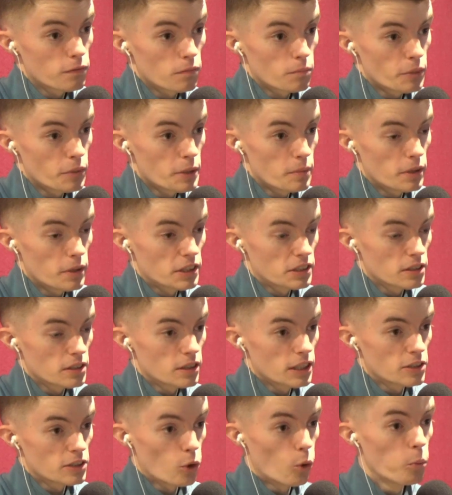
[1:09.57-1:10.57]
People,
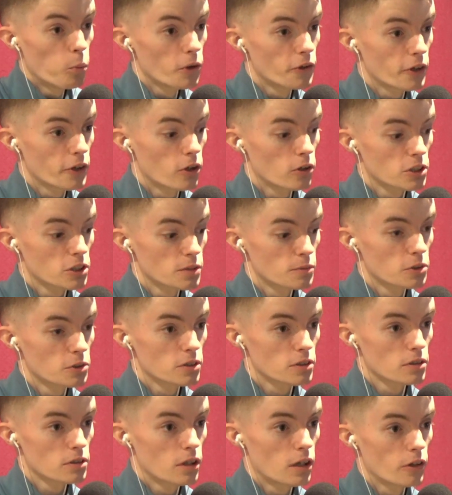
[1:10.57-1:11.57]
it's open to
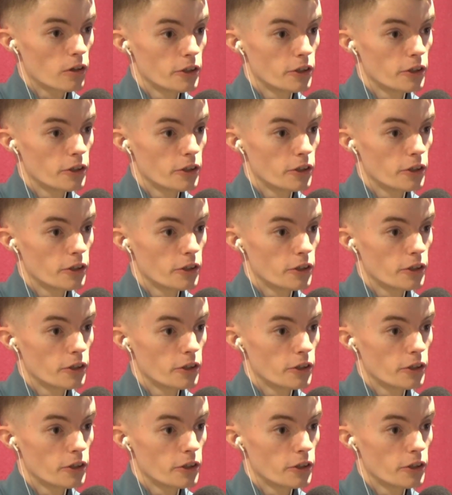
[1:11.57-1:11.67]
customers.